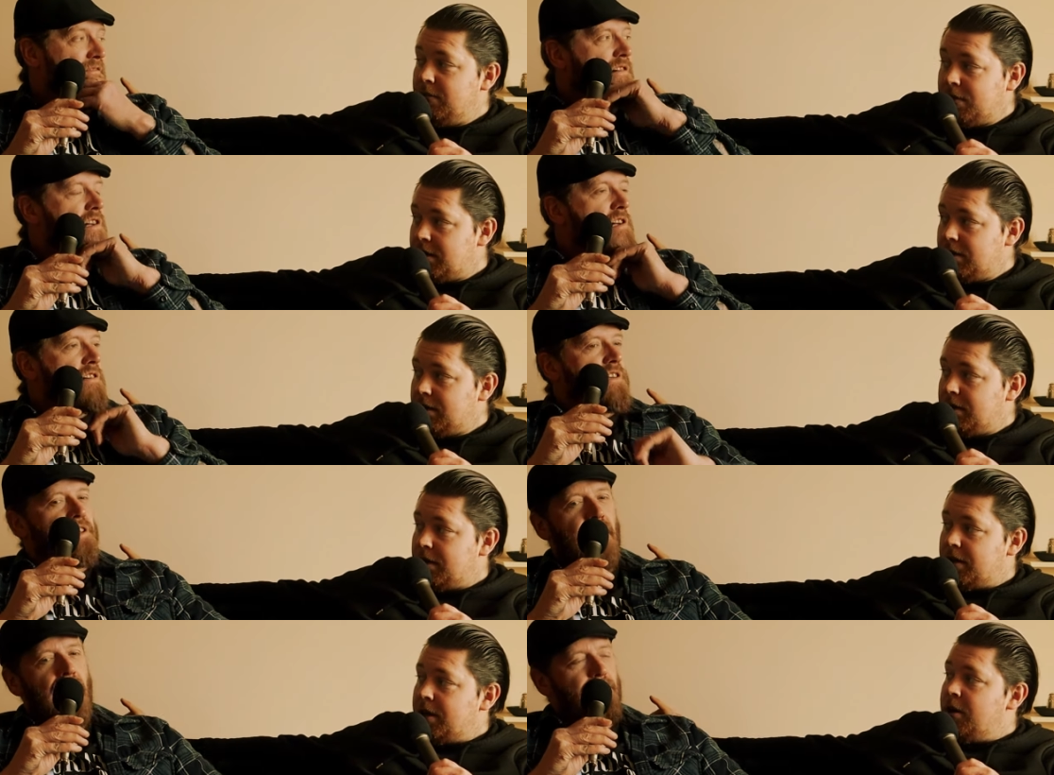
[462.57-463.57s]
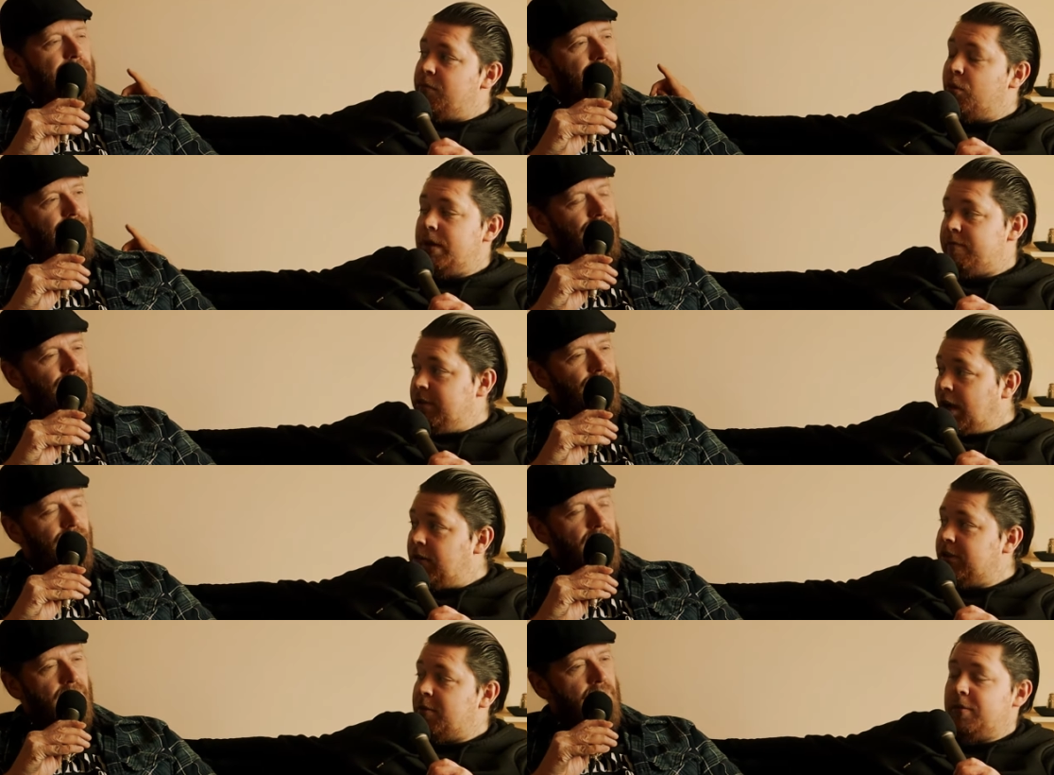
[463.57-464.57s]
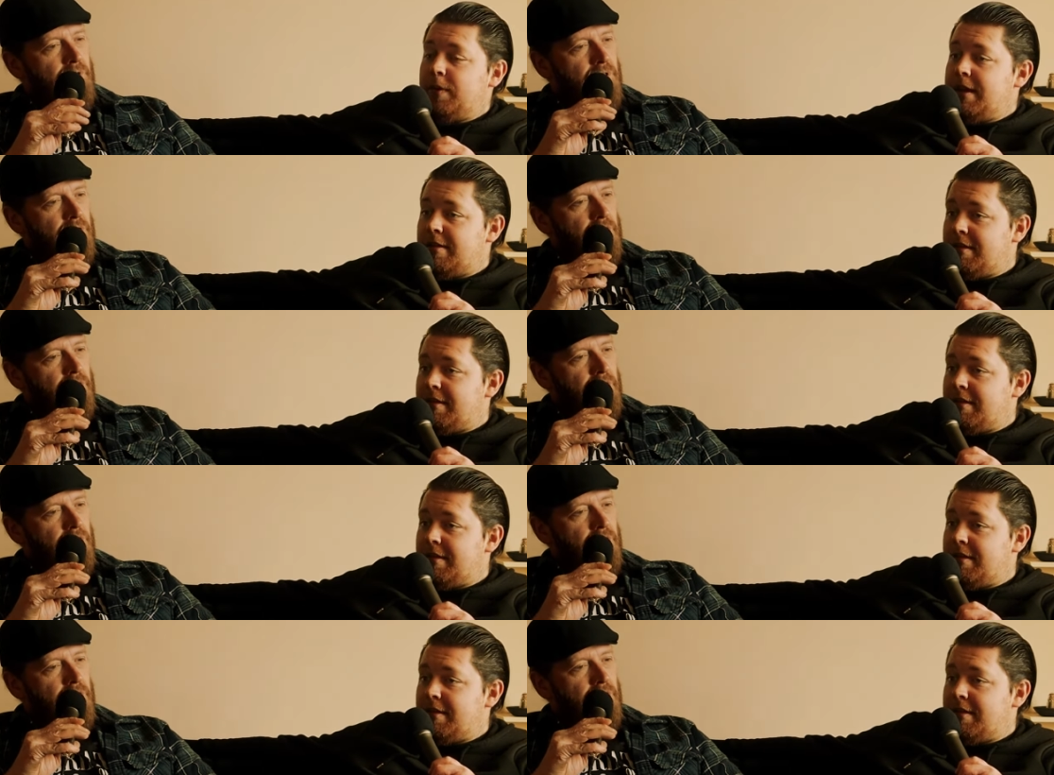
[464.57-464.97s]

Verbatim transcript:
Speaker 1: number. Yeah. But we've been told it's between